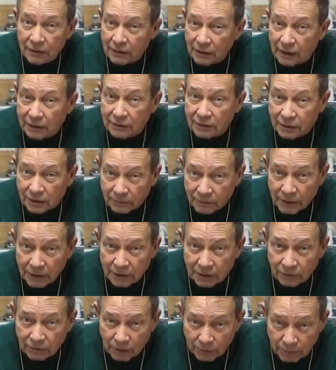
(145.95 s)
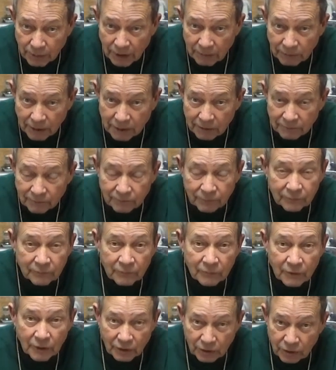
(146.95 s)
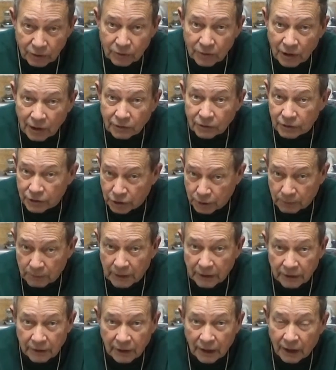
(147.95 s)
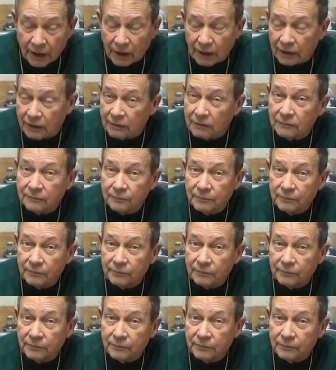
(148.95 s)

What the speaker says: and the Dominican Republic. The two countries split that island.